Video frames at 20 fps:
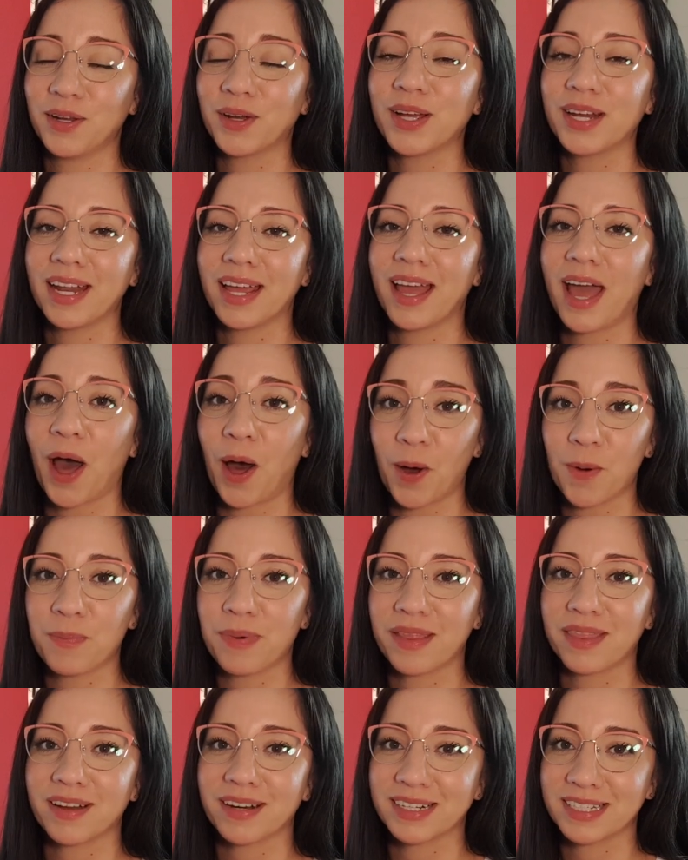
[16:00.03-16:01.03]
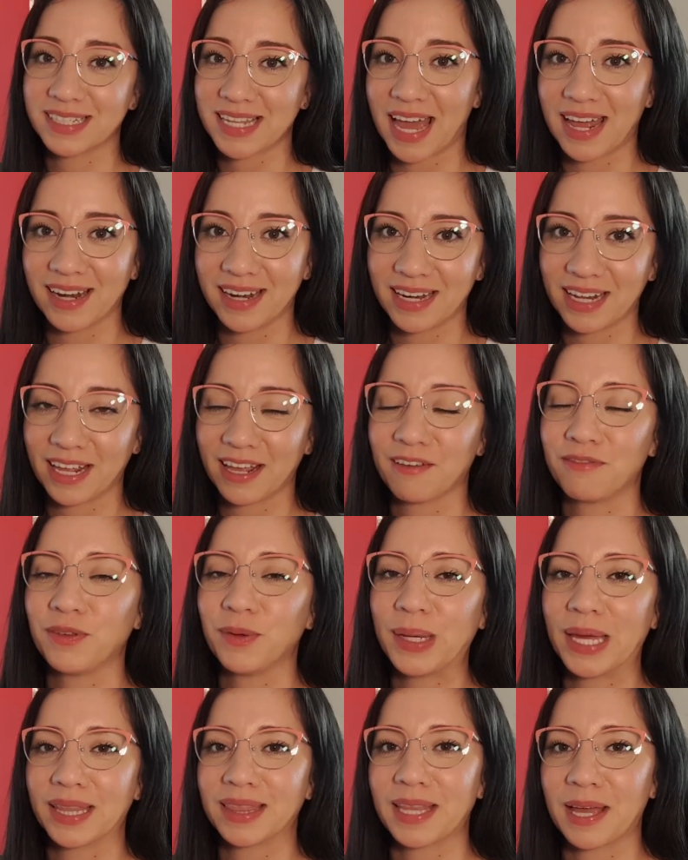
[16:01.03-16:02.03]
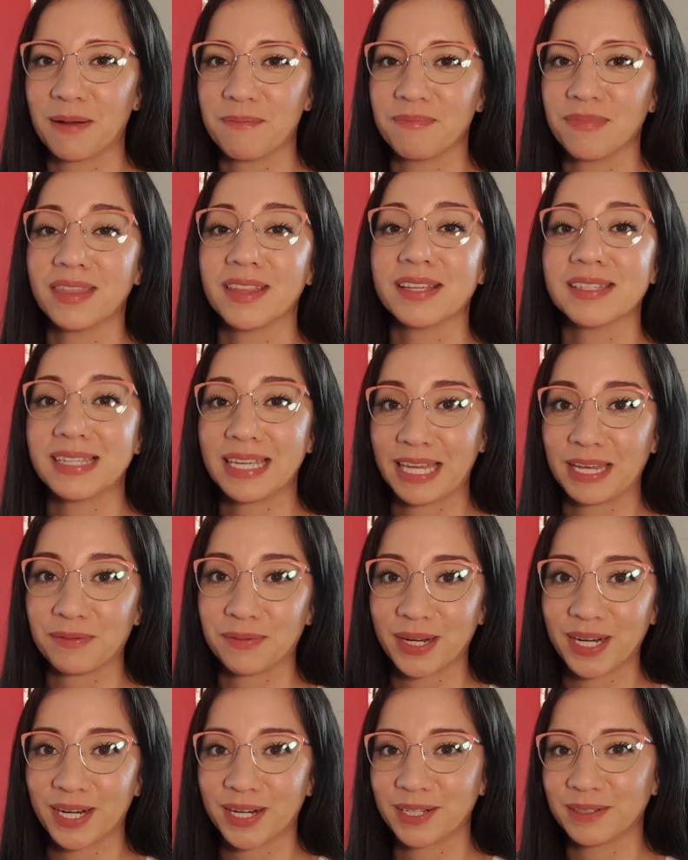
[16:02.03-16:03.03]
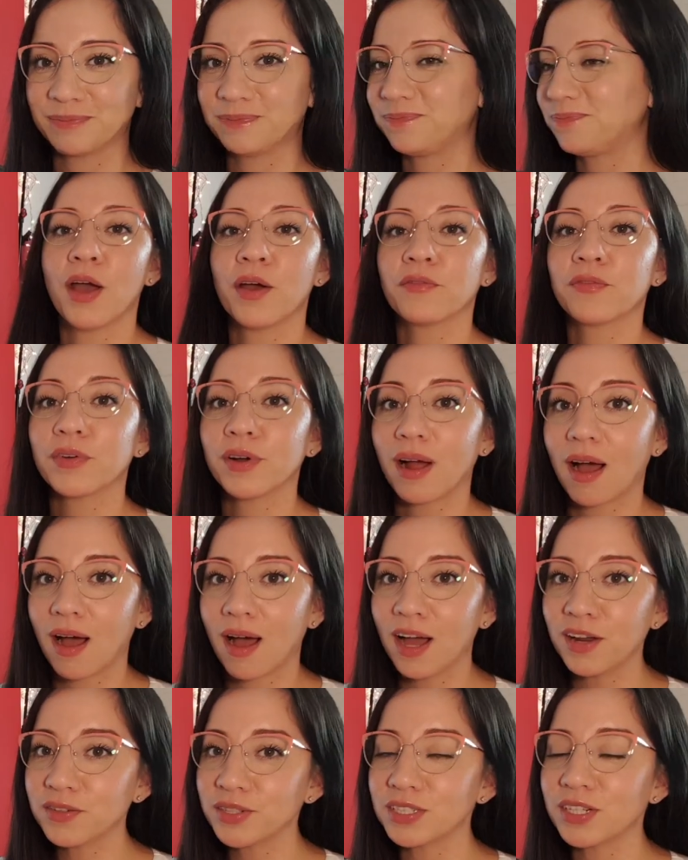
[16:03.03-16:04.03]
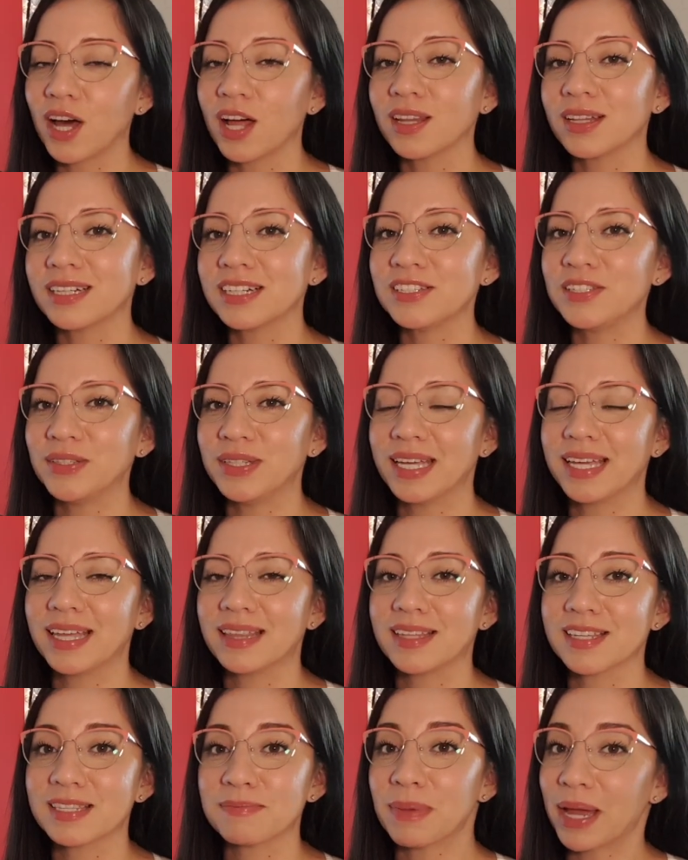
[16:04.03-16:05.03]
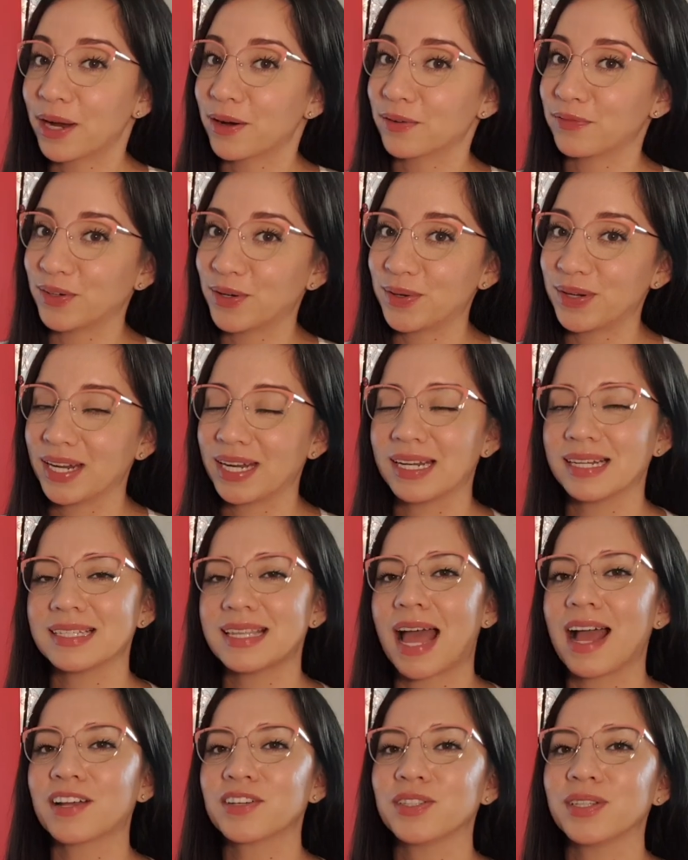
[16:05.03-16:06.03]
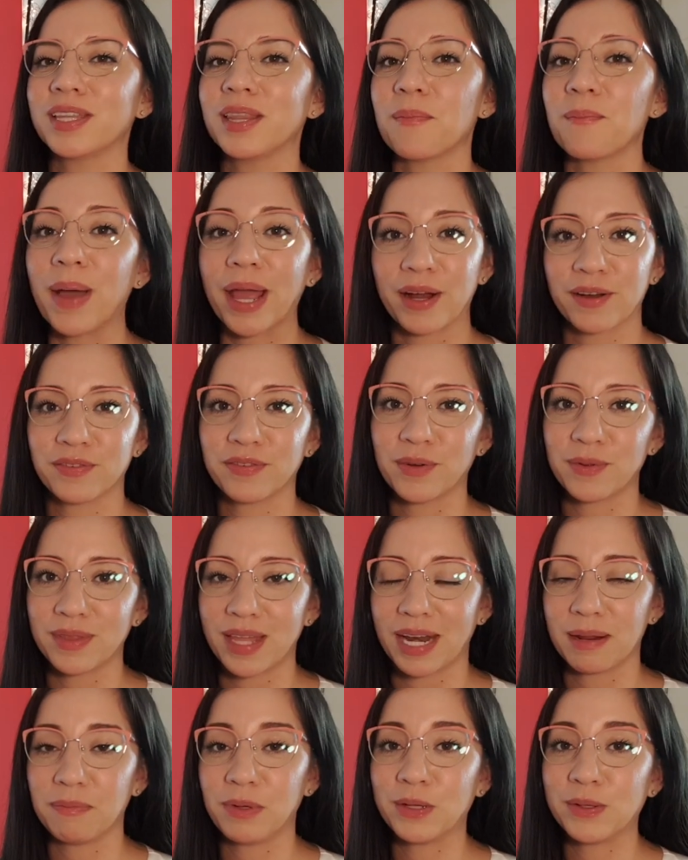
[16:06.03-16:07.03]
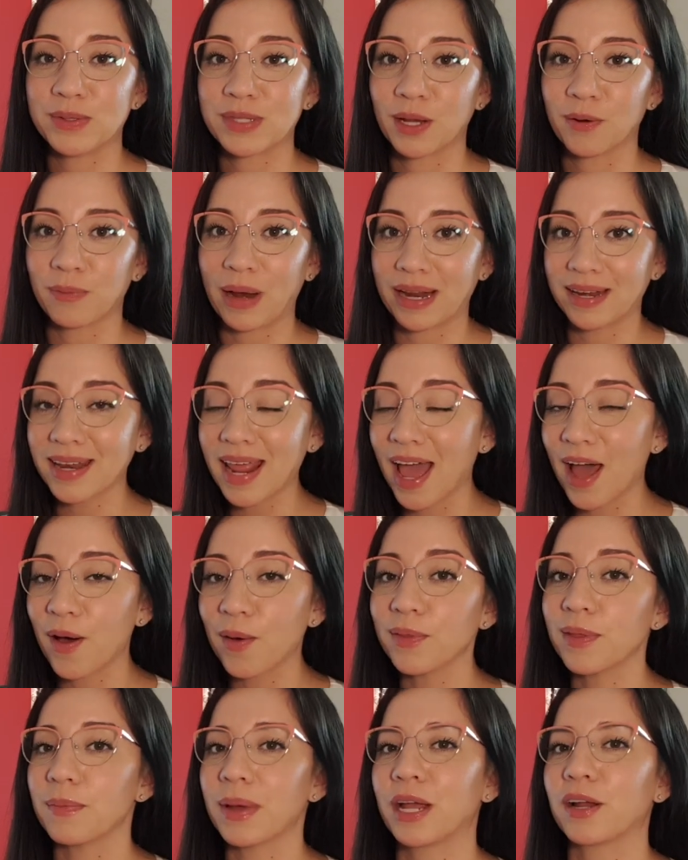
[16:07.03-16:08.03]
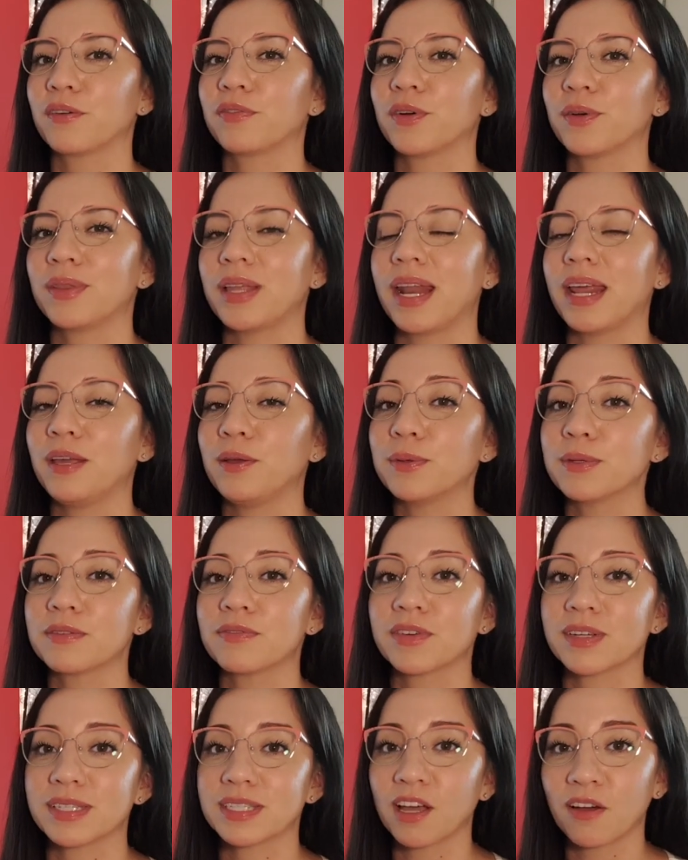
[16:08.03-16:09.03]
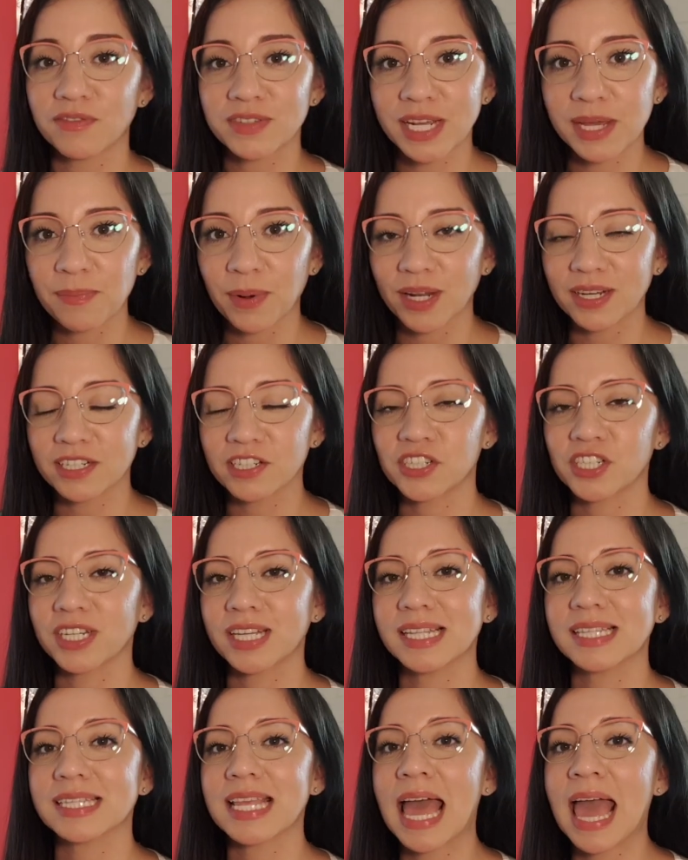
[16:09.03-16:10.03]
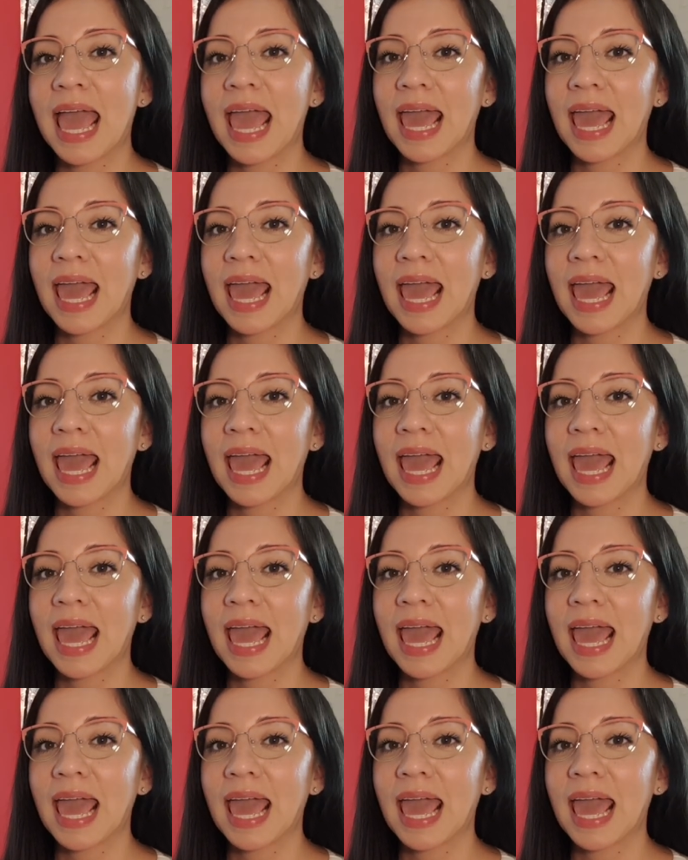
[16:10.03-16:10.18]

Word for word: you're gonna help their sanity if you get them this e-reader. For one hundred dollars, you can get this microphone. It is actually the microphone that I'm using right now, the microphone that I use for self-tape auditions.